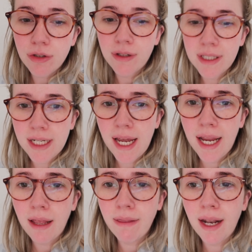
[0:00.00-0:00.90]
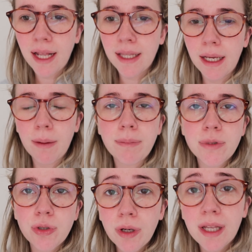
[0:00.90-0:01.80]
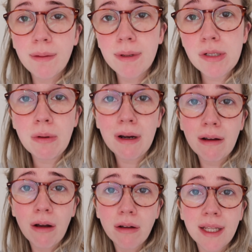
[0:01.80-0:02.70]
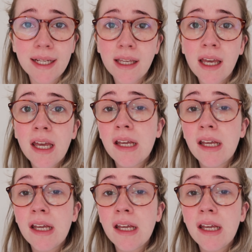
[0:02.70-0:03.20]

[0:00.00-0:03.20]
during the day and then had like a chunk in the middle where I got like